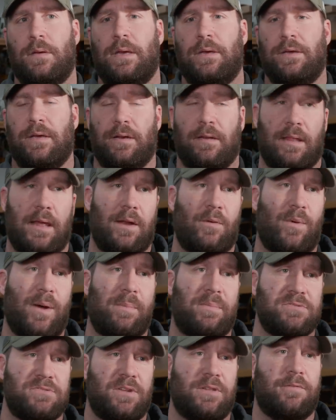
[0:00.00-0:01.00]
Yeah, you're getting a lot of
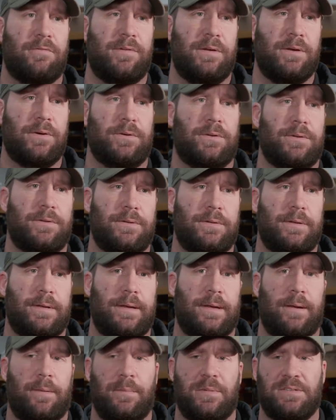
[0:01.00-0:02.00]
weapons on the field.
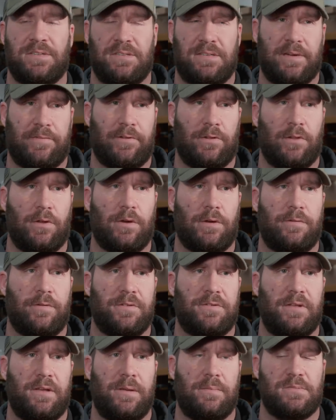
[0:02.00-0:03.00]
It's a different look
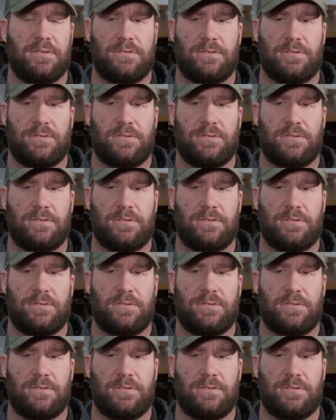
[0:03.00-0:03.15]
for teams.